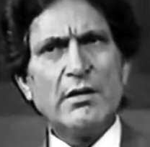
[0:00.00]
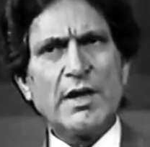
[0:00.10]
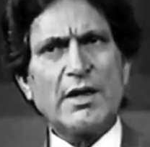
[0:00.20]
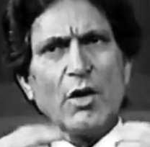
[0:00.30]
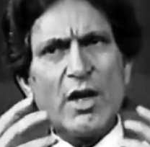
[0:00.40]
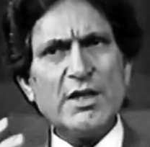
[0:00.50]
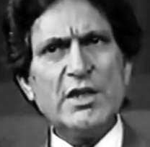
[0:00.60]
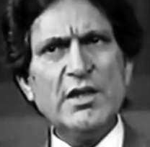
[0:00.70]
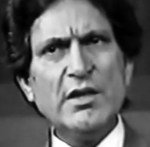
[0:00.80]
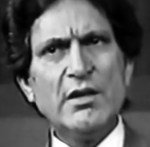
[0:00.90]

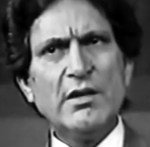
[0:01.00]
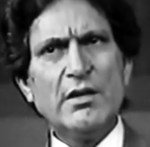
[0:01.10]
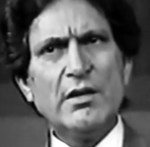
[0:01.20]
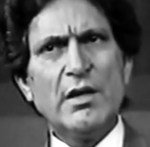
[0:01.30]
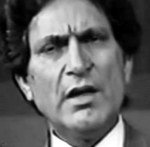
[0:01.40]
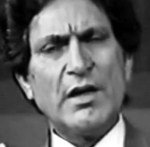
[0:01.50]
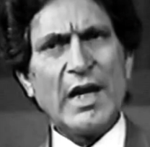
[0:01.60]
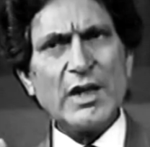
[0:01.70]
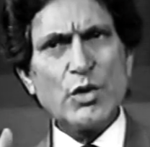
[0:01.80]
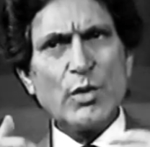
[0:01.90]
technology,
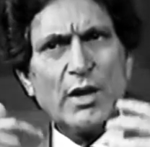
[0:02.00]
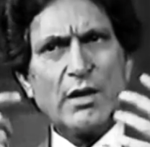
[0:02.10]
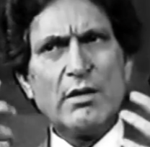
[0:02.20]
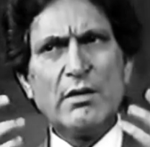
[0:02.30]
intellectual